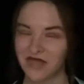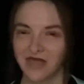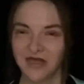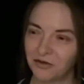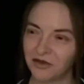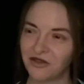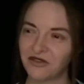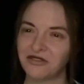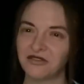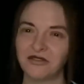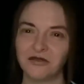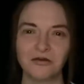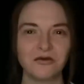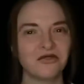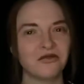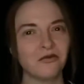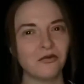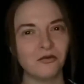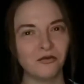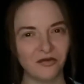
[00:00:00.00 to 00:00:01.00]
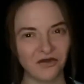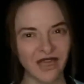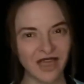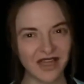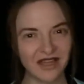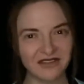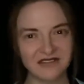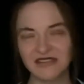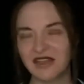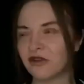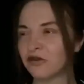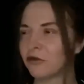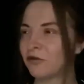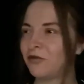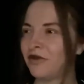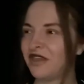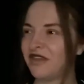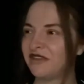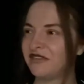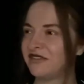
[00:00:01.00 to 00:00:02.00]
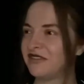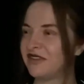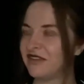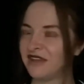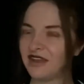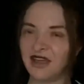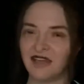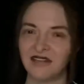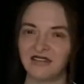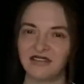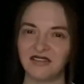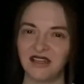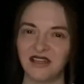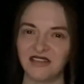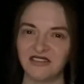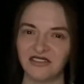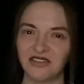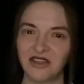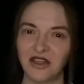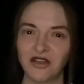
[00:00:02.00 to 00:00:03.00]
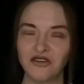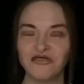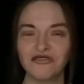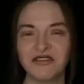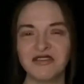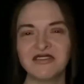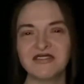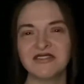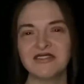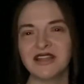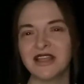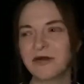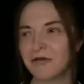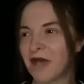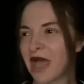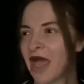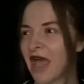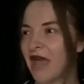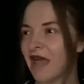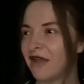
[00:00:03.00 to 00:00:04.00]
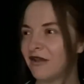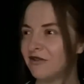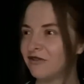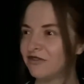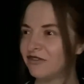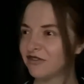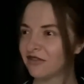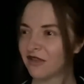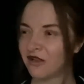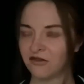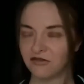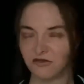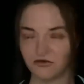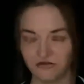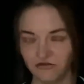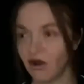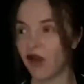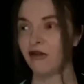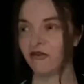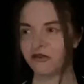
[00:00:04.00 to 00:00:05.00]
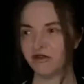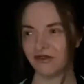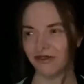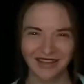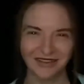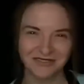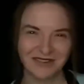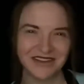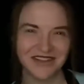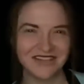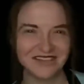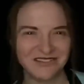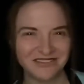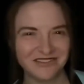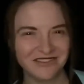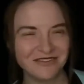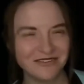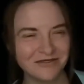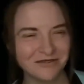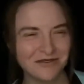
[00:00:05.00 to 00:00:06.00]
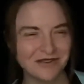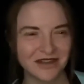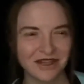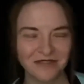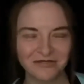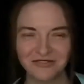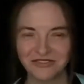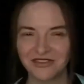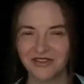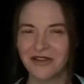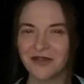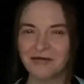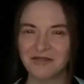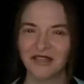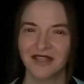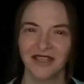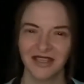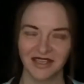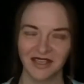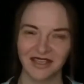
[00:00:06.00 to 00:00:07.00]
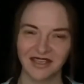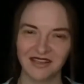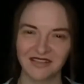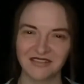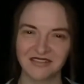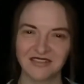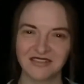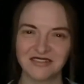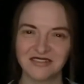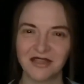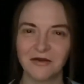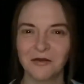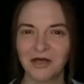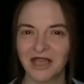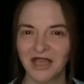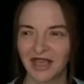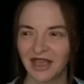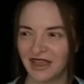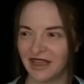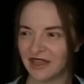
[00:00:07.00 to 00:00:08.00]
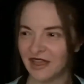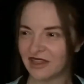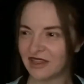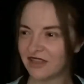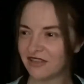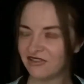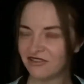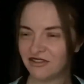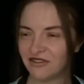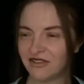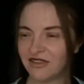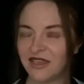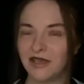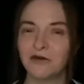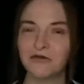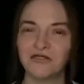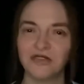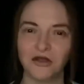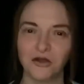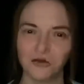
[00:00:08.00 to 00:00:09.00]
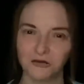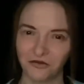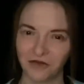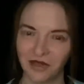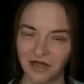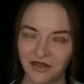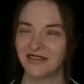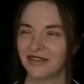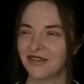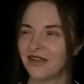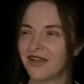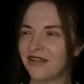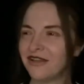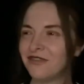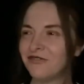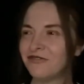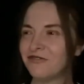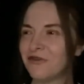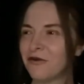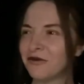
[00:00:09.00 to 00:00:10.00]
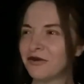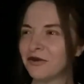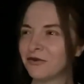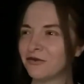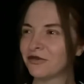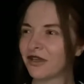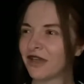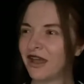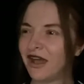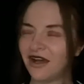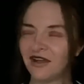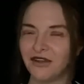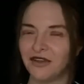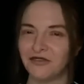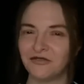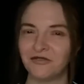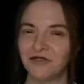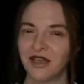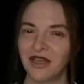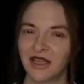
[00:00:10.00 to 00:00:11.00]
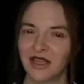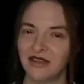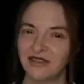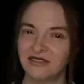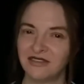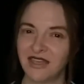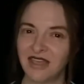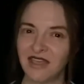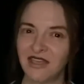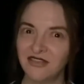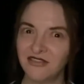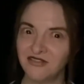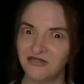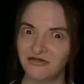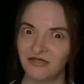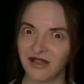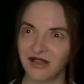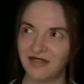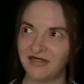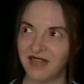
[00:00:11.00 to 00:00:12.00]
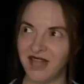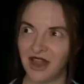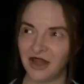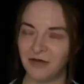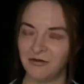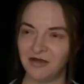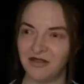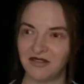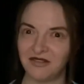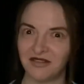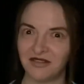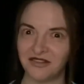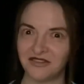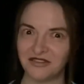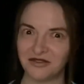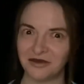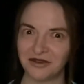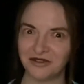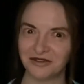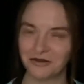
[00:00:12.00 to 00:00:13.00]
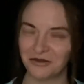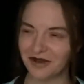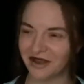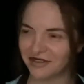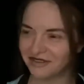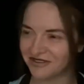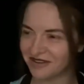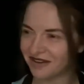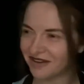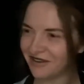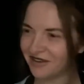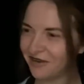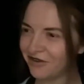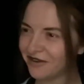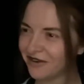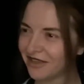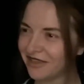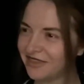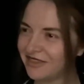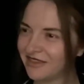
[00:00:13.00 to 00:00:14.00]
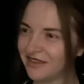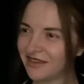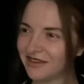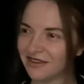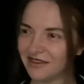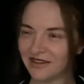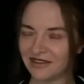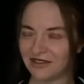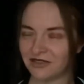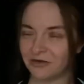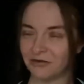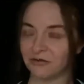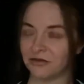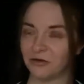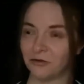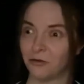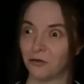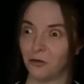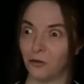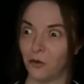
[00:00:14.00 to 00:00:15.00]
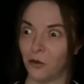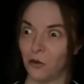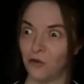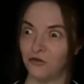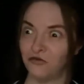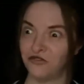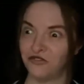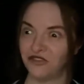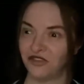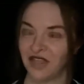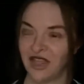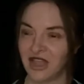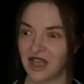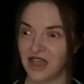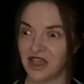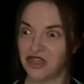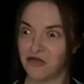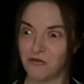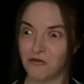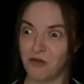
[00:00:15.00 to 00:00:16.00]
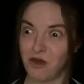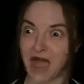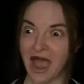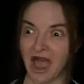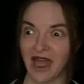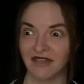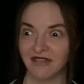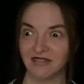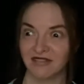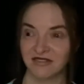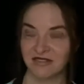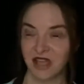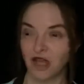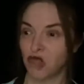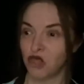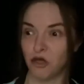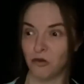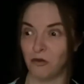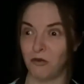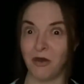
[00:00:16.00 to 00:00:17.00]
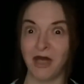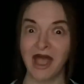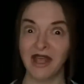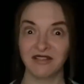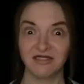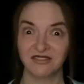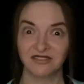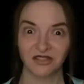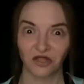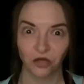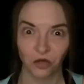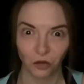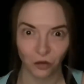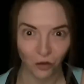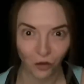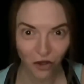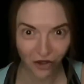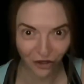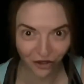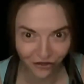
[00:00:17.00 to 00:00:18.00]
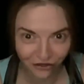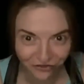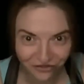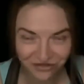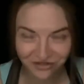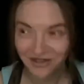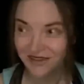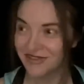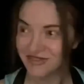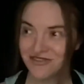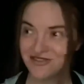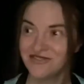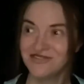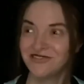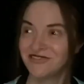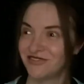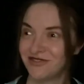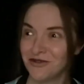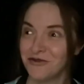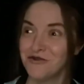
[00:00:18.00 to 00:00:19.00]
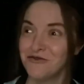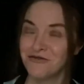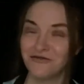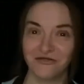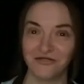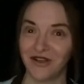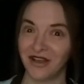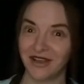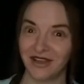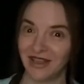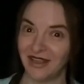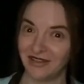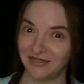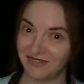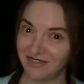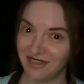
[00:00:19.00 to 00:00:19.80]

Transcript: because there's also a bear down a pit in the next section, a grizzly bear who just goes roar. And when you shoot him enough times, he gets a stomachache and then just keels over. They're kind of throwing the kind of dangerous enemies into it quite early on, I think, like all the wolves. The bats are the worst. They're so fucking